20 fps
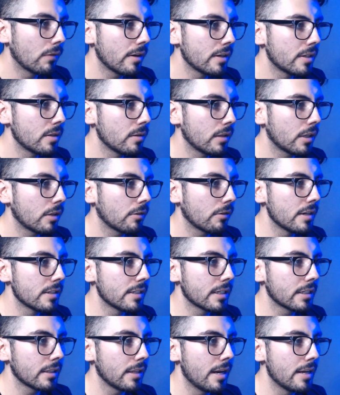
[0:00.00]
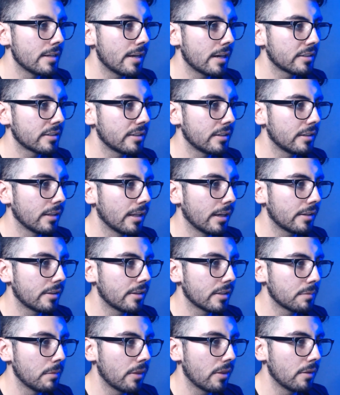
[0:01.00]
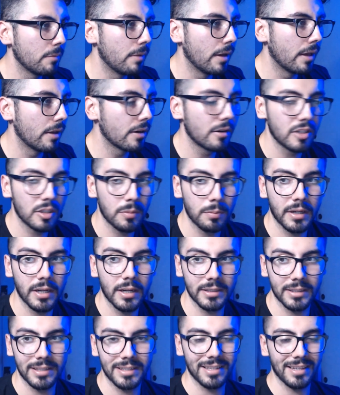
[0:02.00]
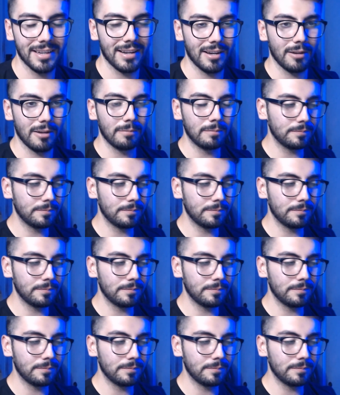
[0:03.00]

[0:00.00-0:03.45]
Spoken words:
I do like crazy slides, I actually like this method better just because it's what